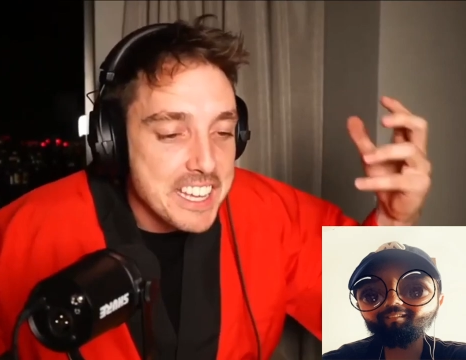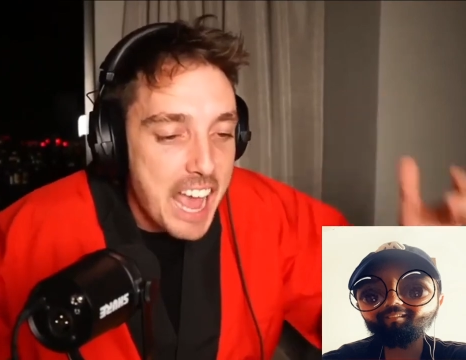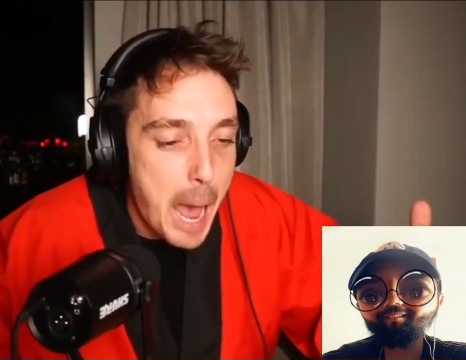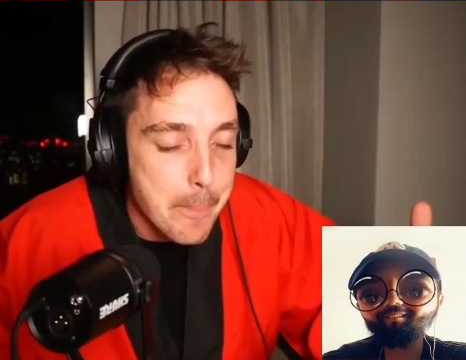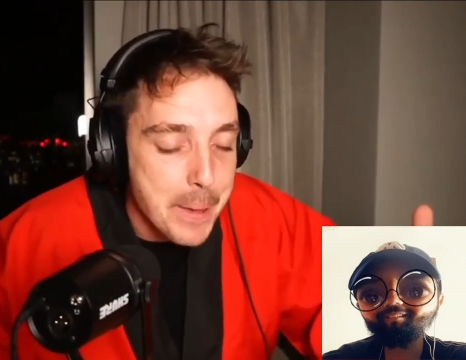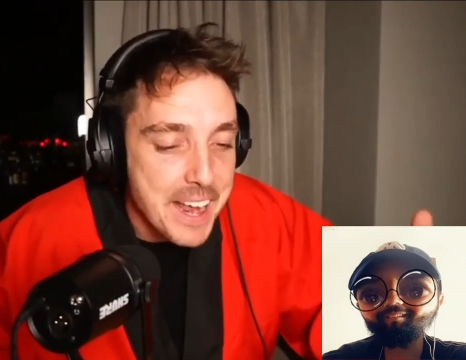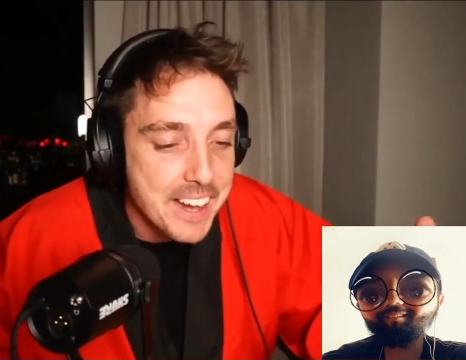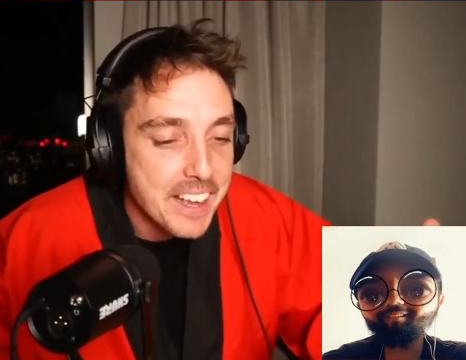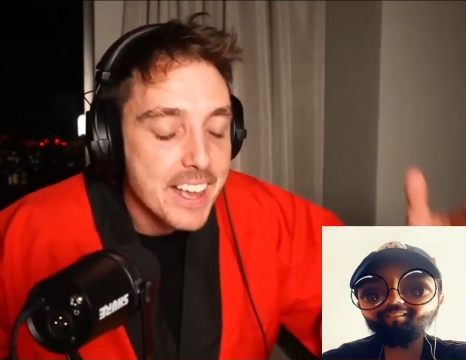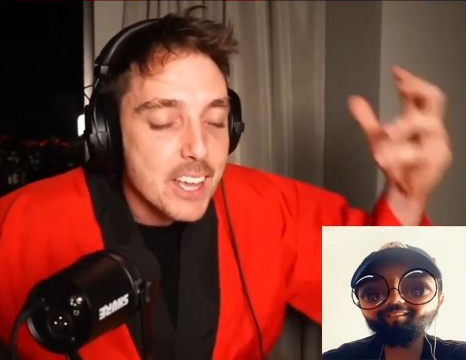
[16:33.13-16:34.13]
Speaker 1: yapping.
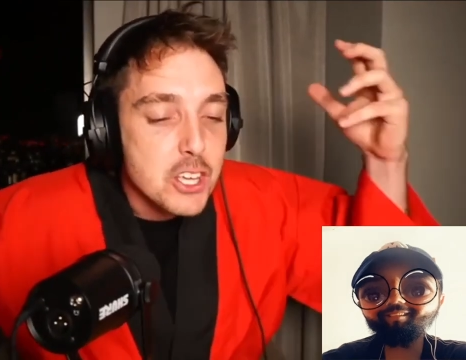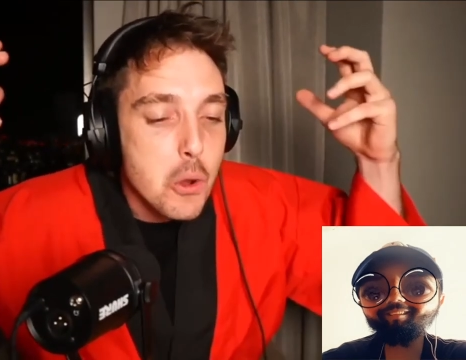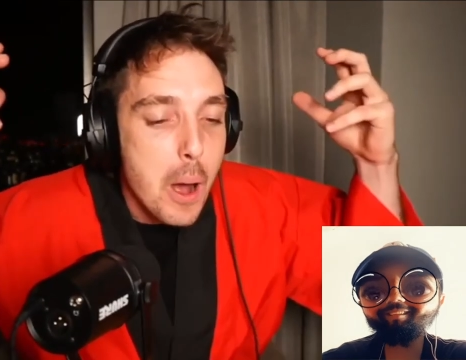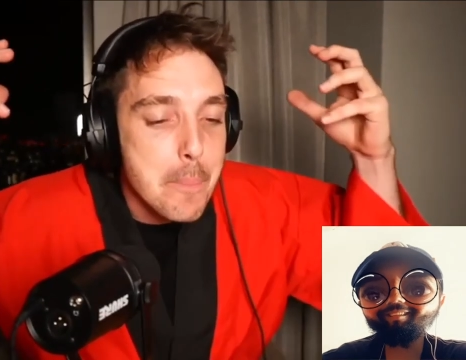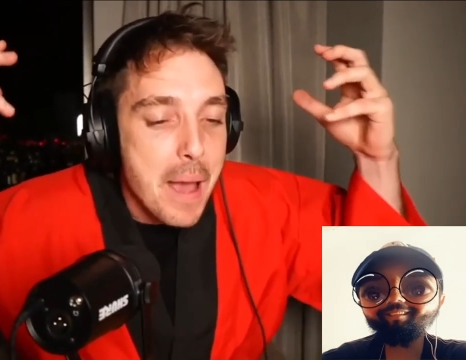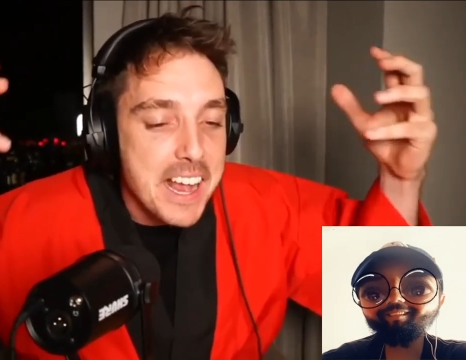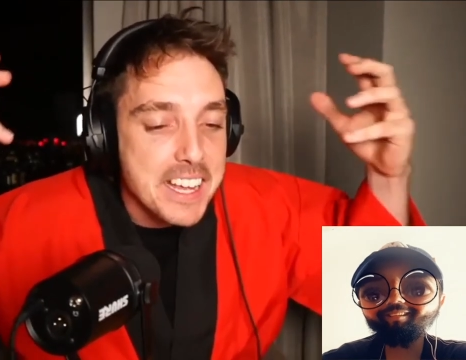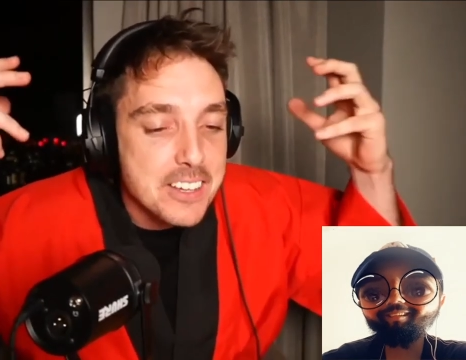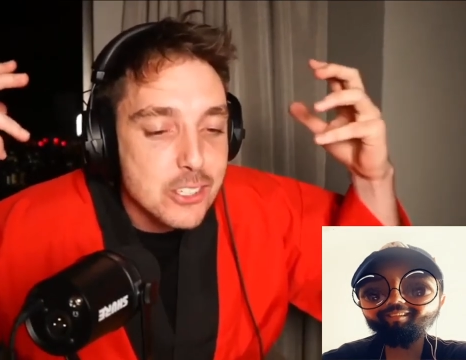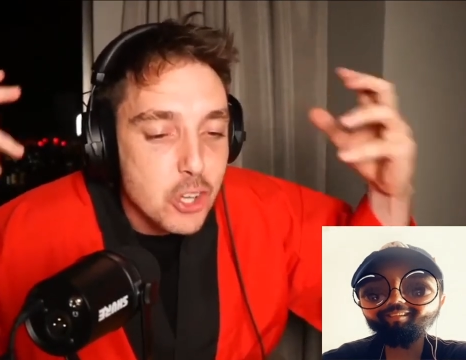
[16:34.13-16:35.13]
You are
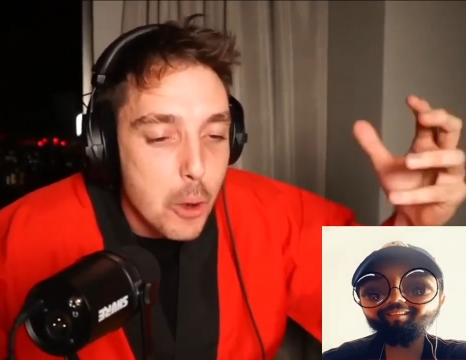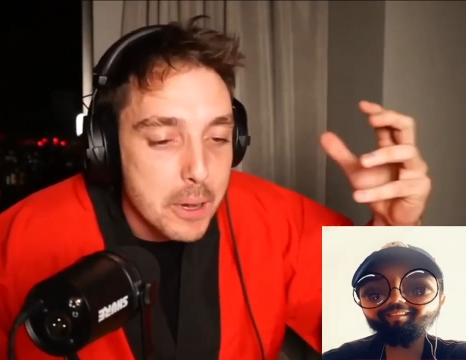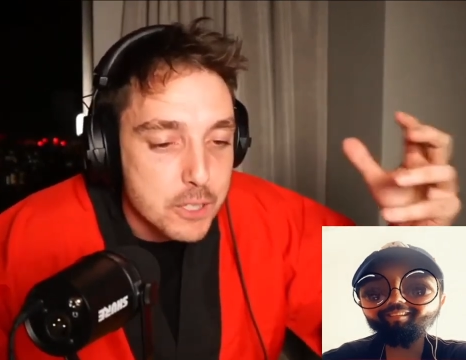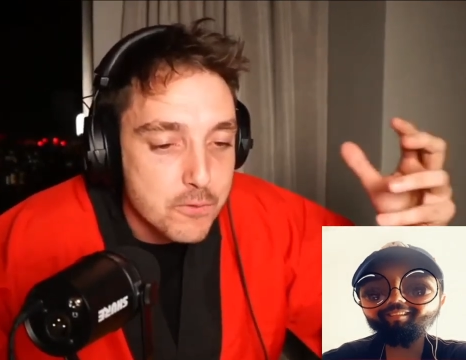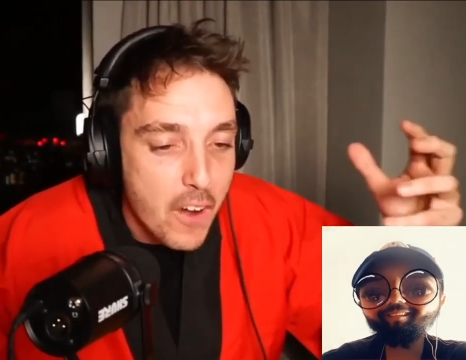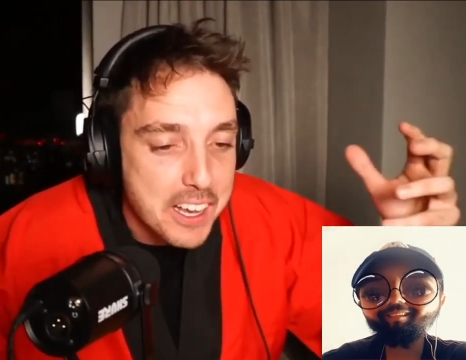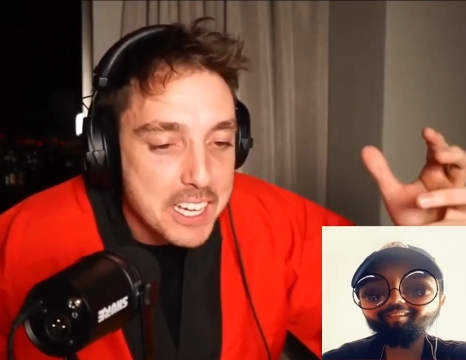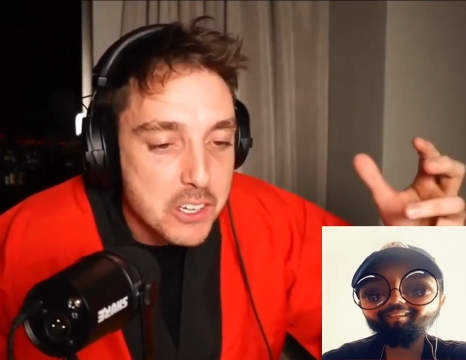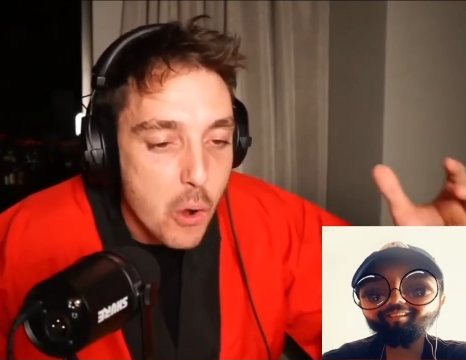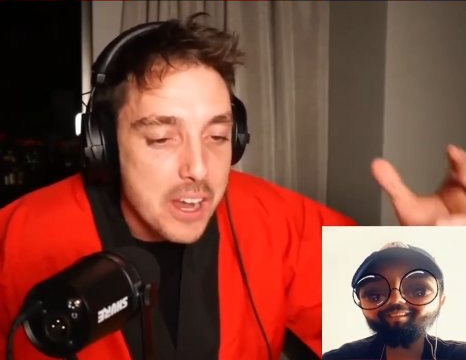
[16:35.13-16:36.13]
making so much
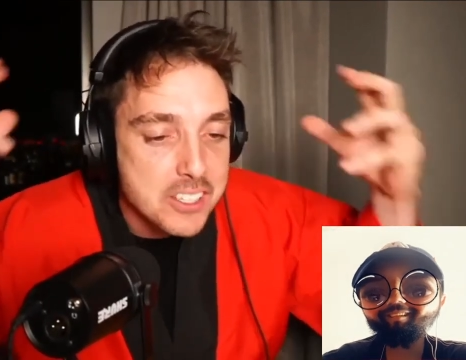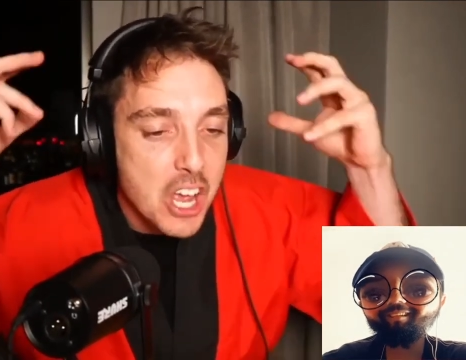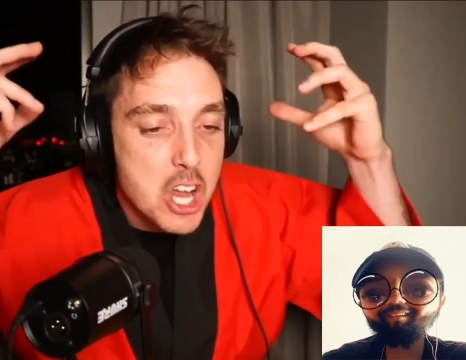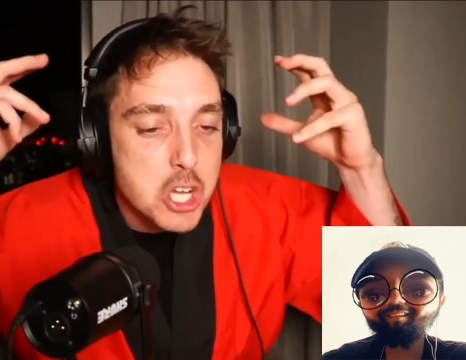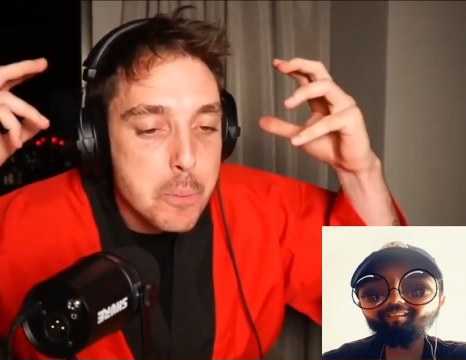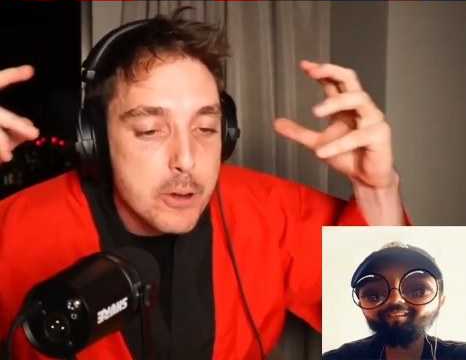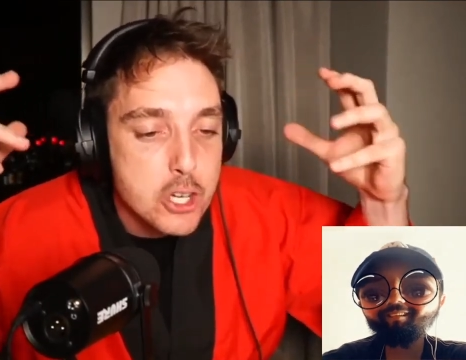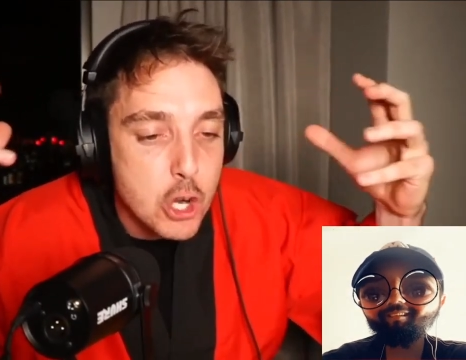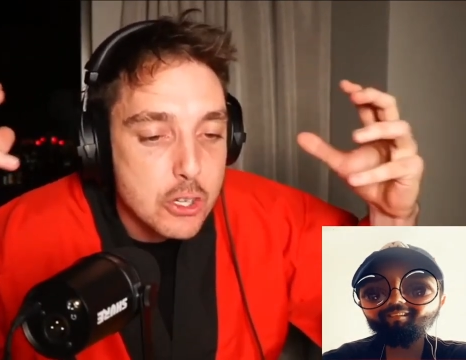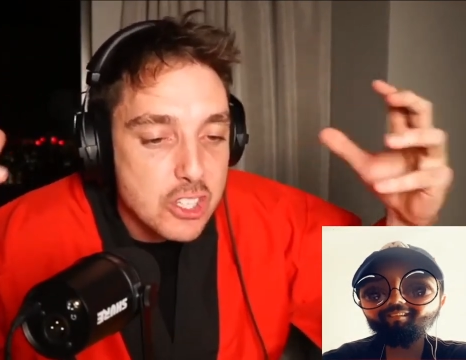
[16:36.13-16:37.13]
fucking noise to
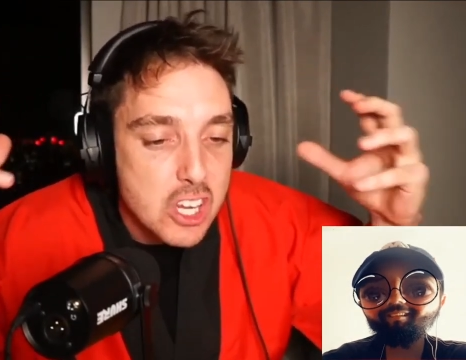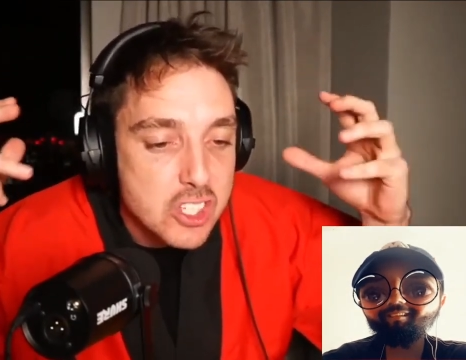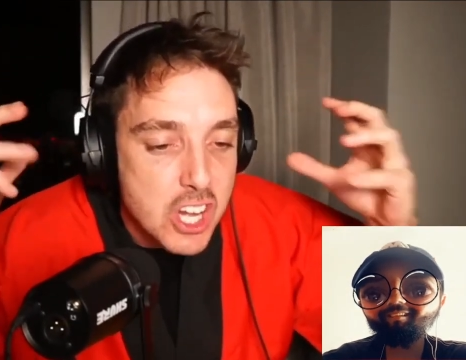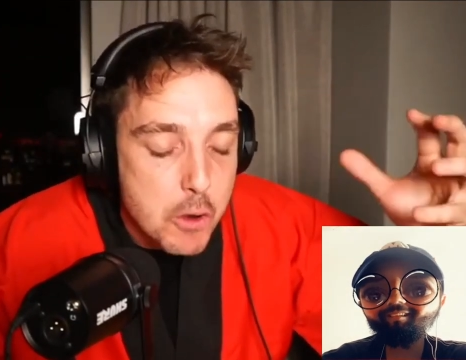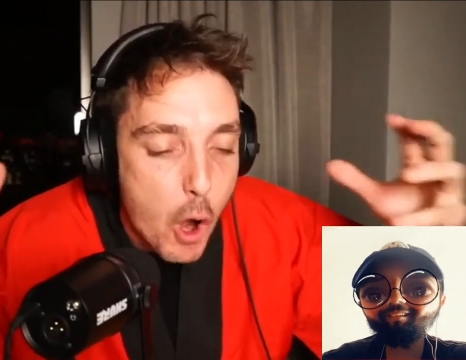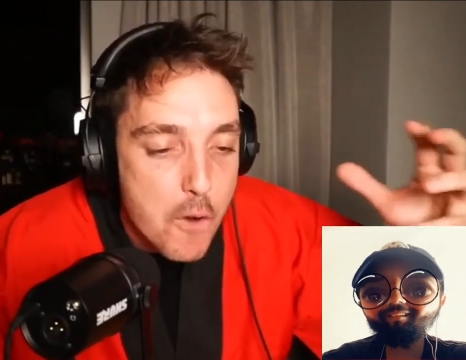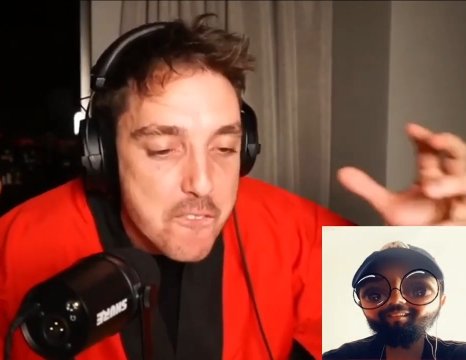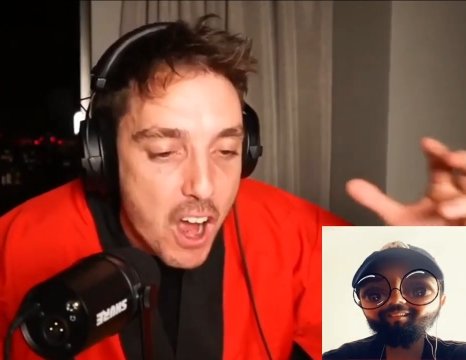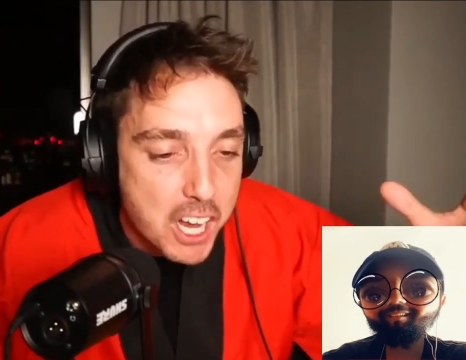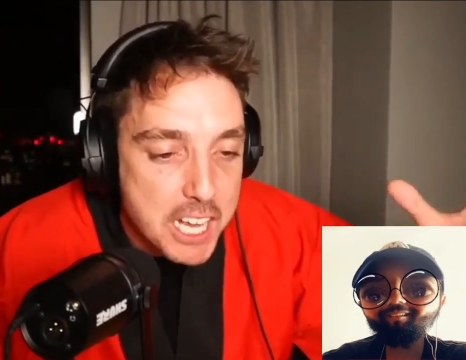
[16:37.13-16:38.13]
produce zero
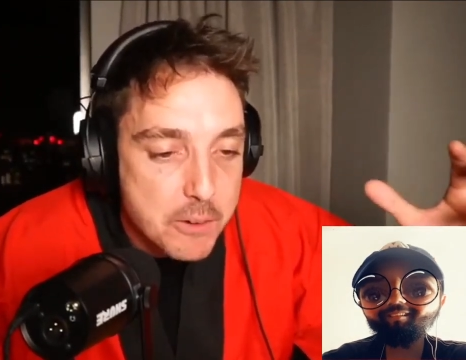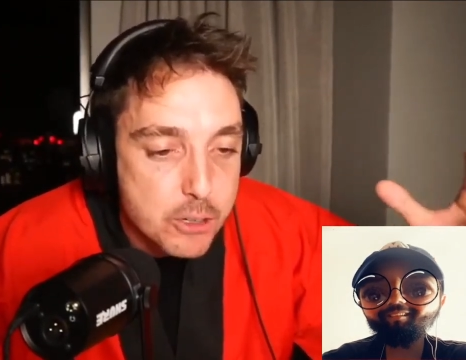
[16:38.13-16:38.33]
fucking